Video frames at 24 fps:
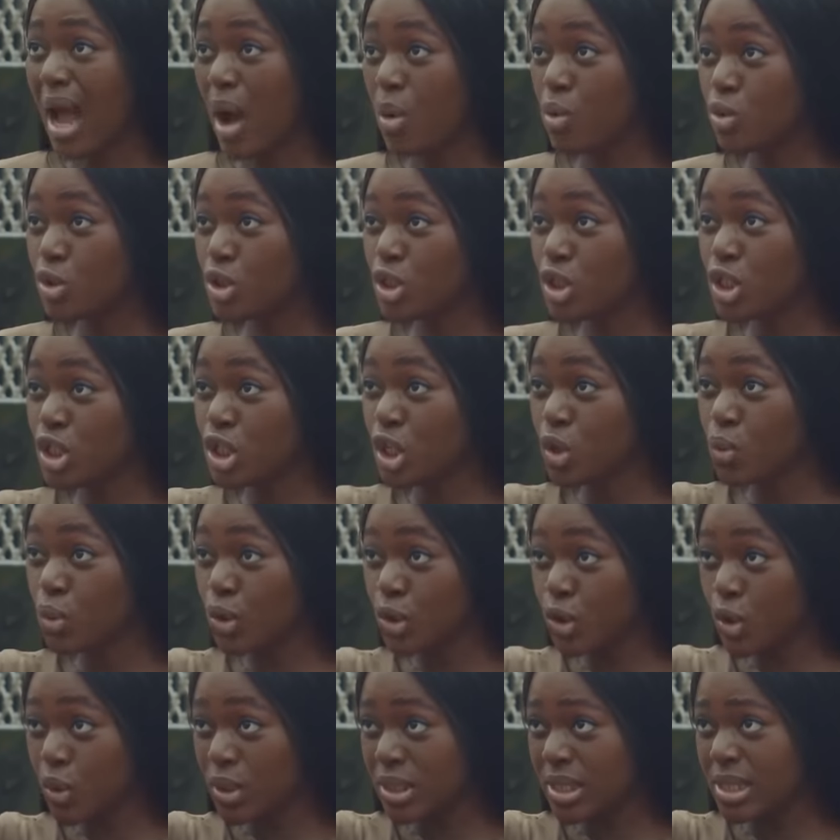I will deal
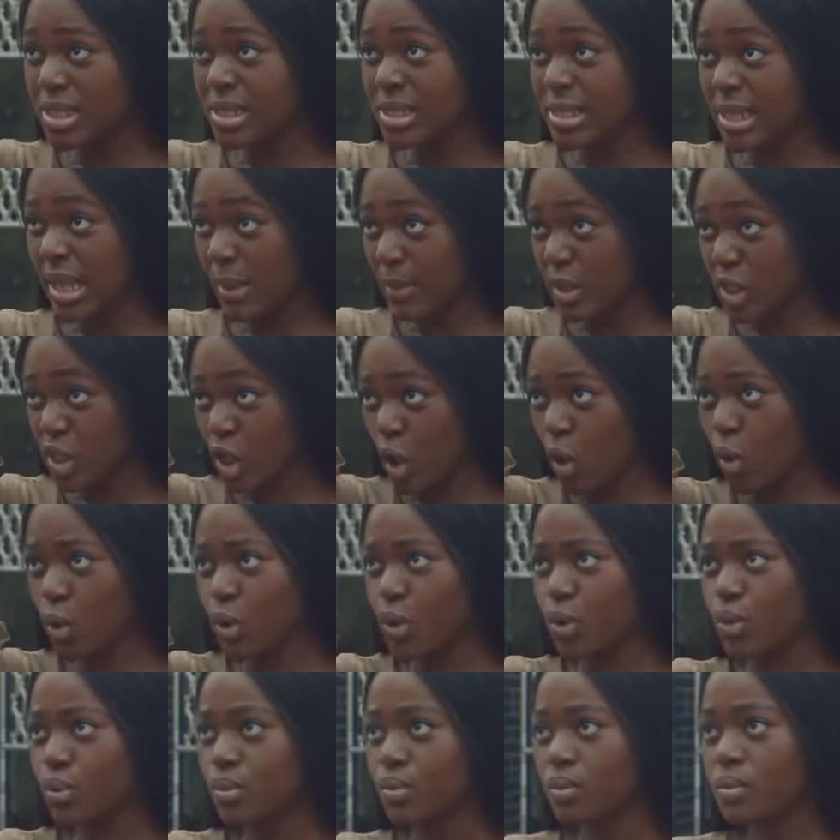with you in this city, let me tell
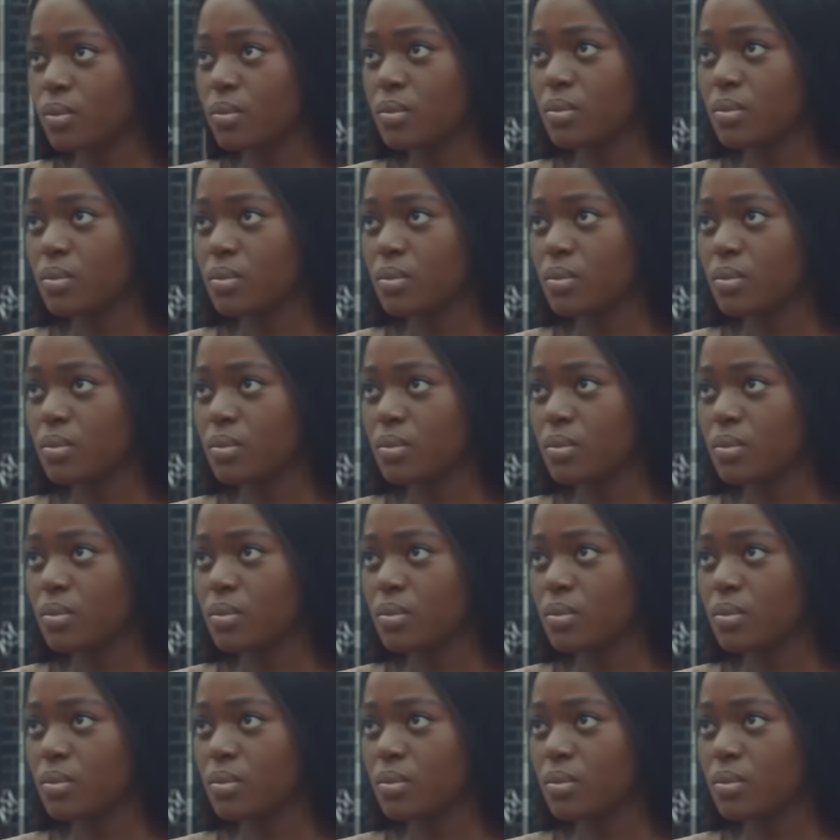you.